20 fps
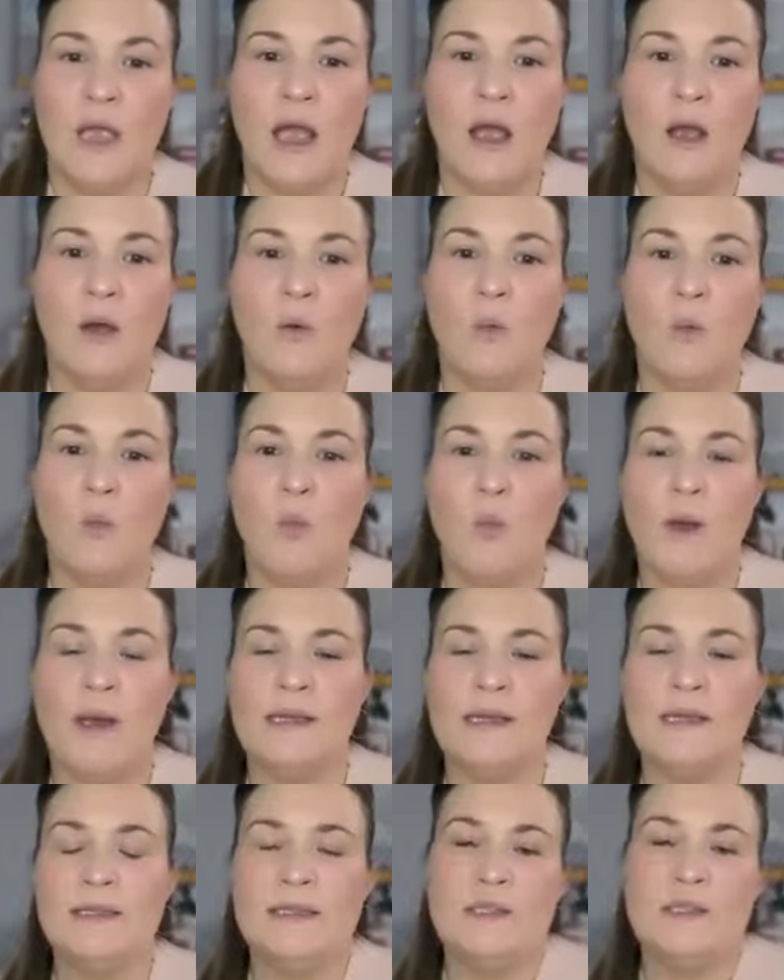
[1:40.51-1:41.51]

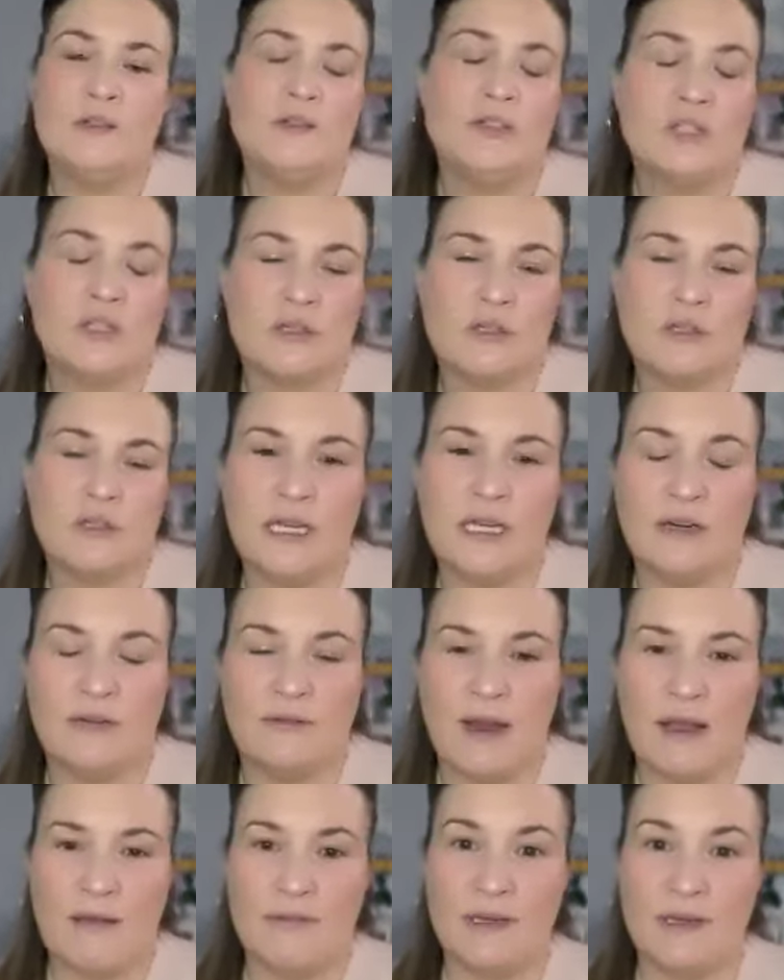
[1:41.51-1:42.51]
what is your journey
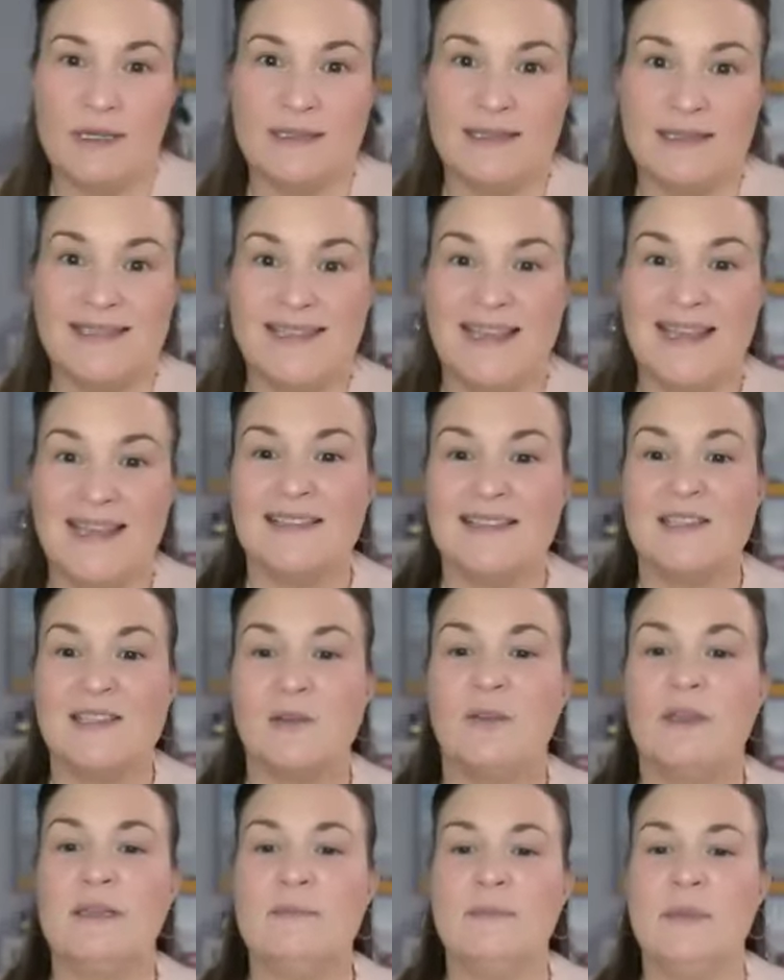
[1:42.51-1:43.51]
around this? So
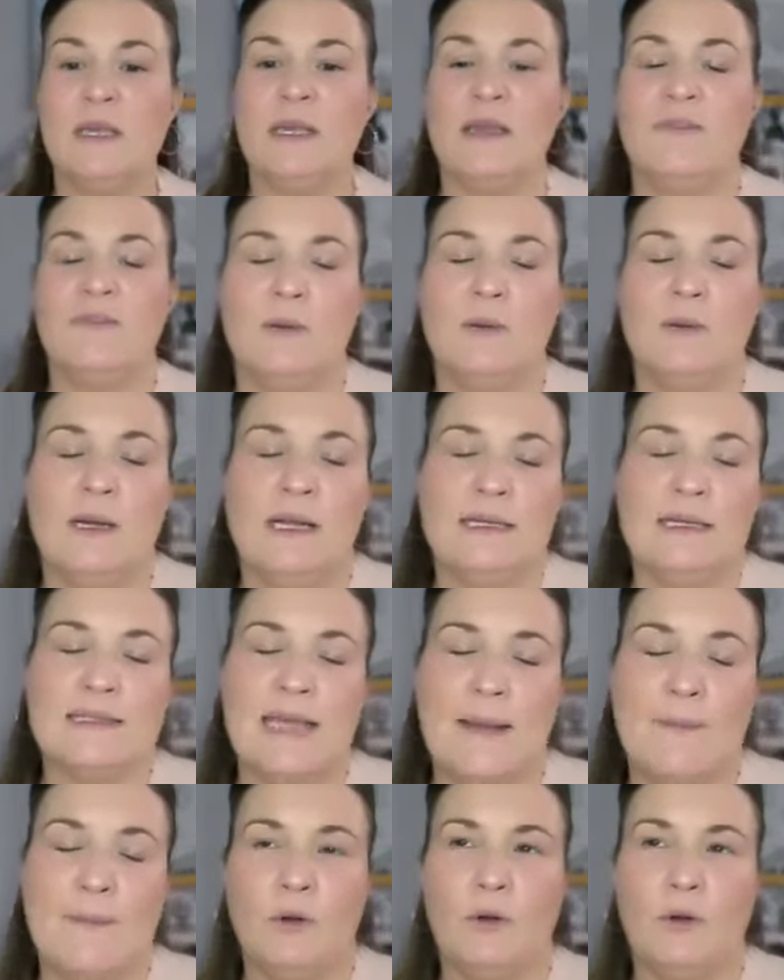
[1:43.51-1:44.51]
let me give you an
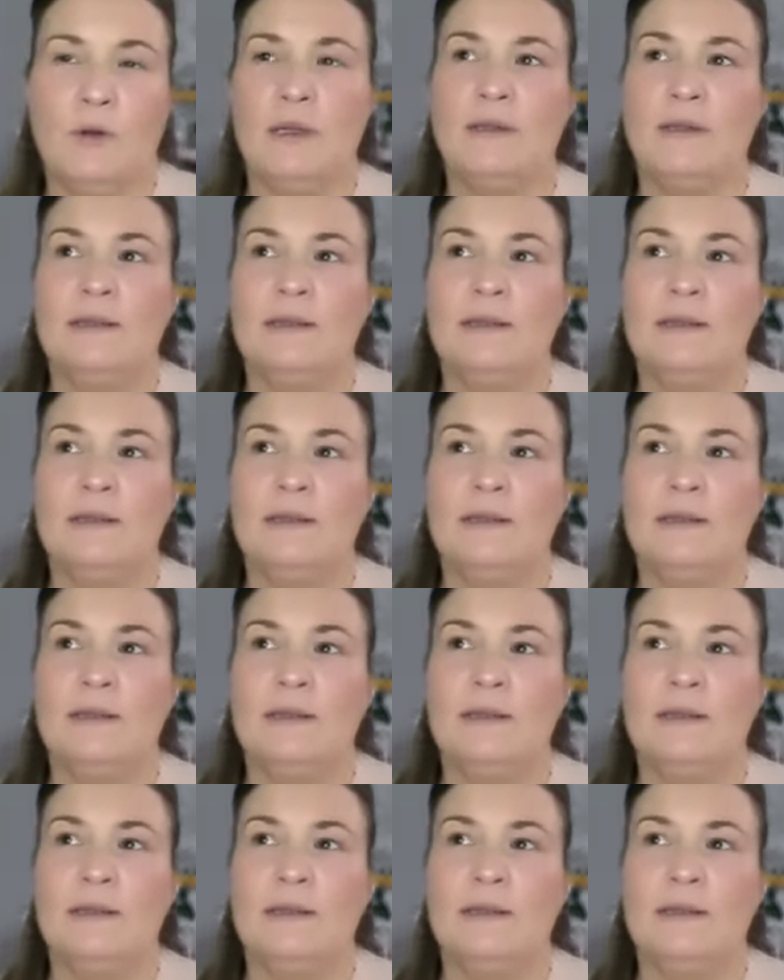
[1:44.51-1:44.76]
example.